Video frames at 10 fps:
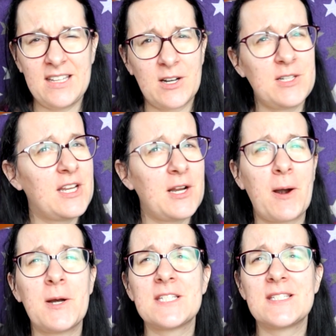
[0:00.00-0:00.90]
They
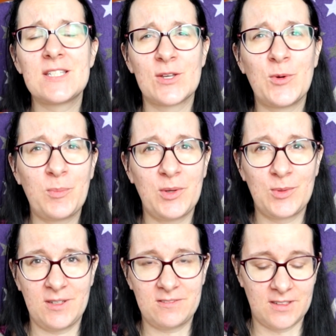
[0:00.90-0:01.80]
are so
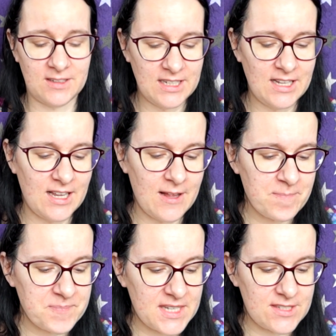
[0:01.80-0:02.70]
beautiful.
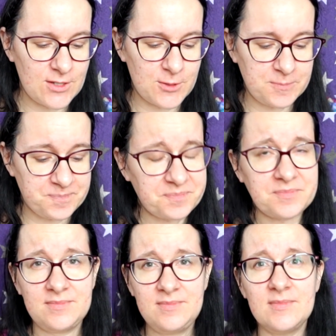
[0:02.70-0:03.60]
So
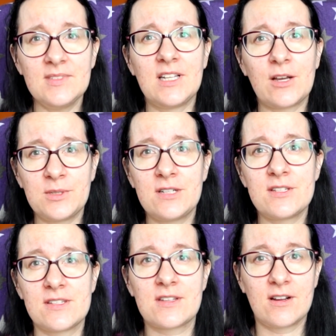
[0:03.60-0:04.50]
now there
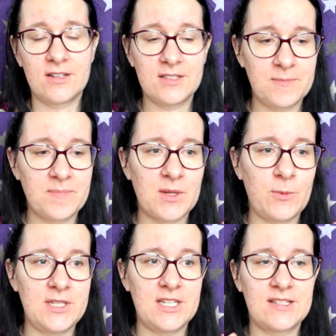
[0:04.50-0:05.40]
is a skirt
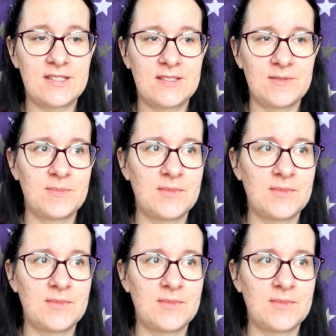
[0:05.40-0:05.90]
which has